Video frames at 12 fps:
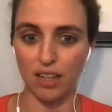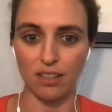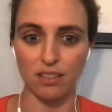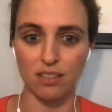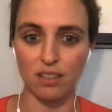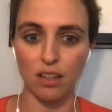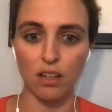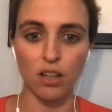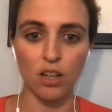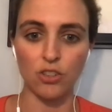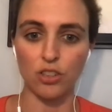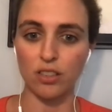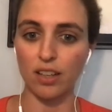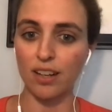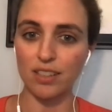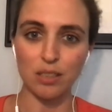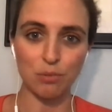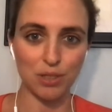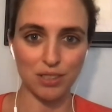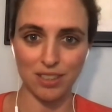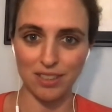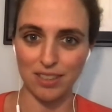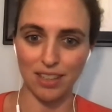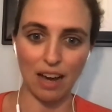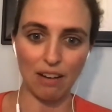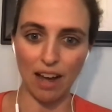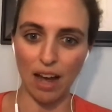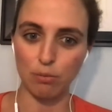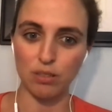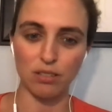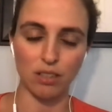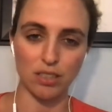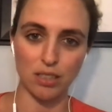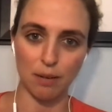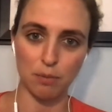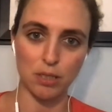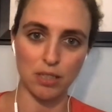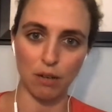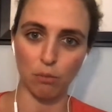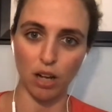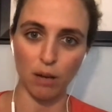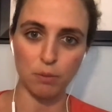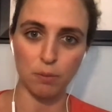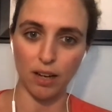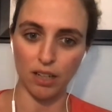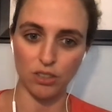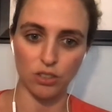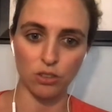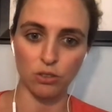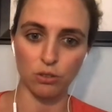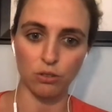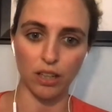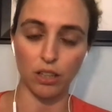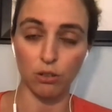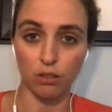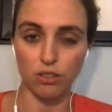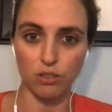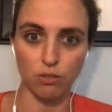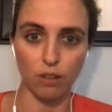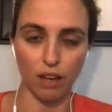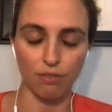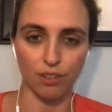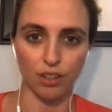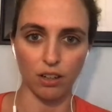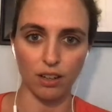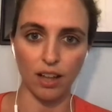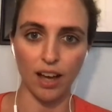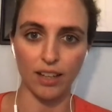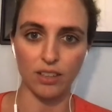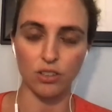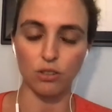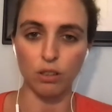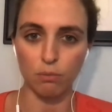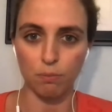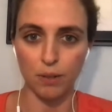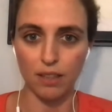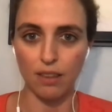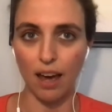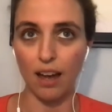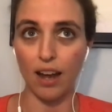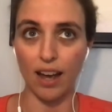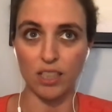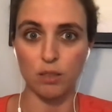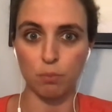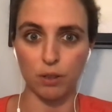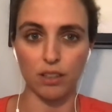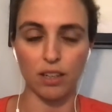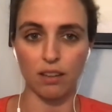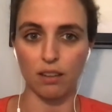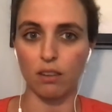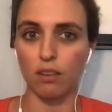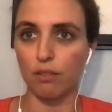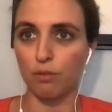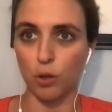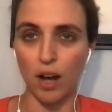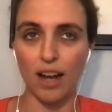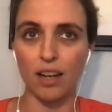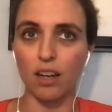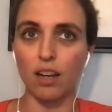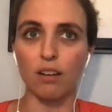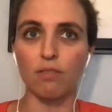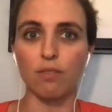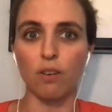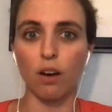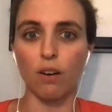needs. Just like customers can seek out apps to extend what HubSpot can do, like you can do that for your clients. You can be that expert in the variety of